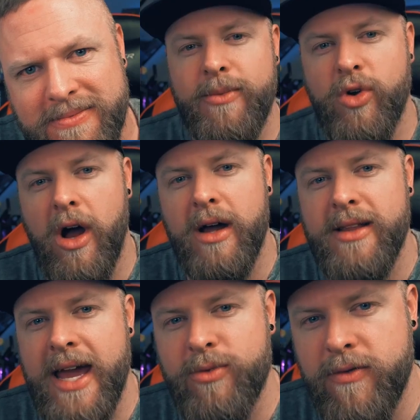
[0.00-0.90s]
time where
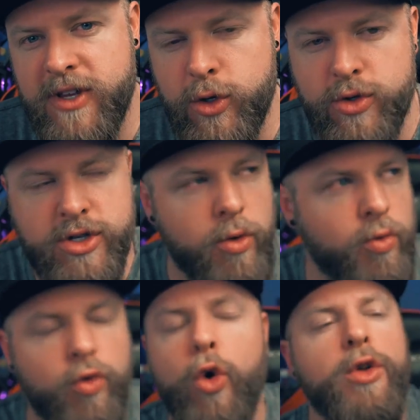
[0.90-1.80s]
online reviews
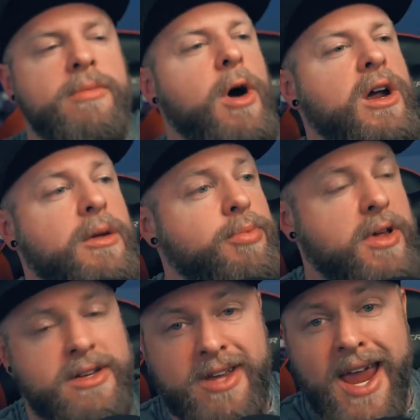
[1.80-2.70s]
rule the
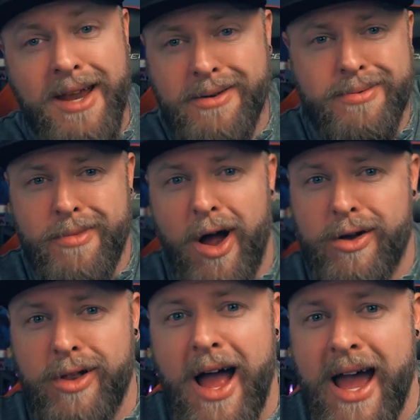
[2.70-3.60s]
marketplace and
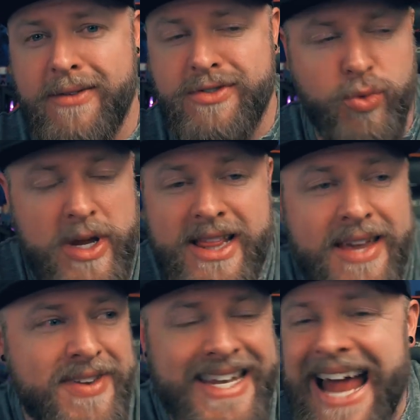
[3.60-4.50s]
our lives. We
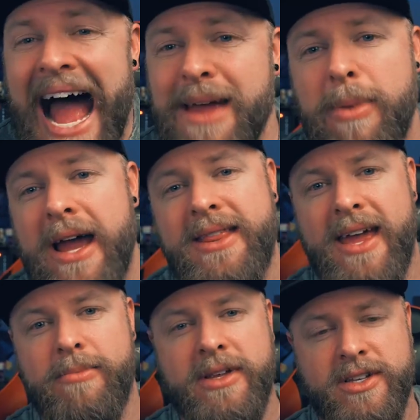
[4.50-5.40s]
live and die by
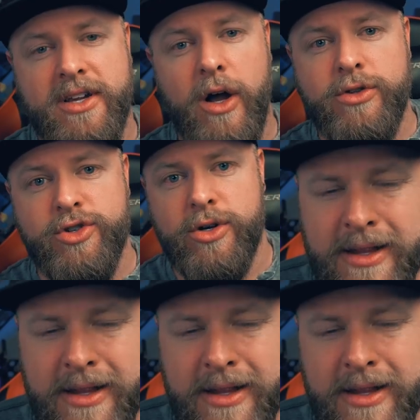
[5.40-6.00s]
them as a culture.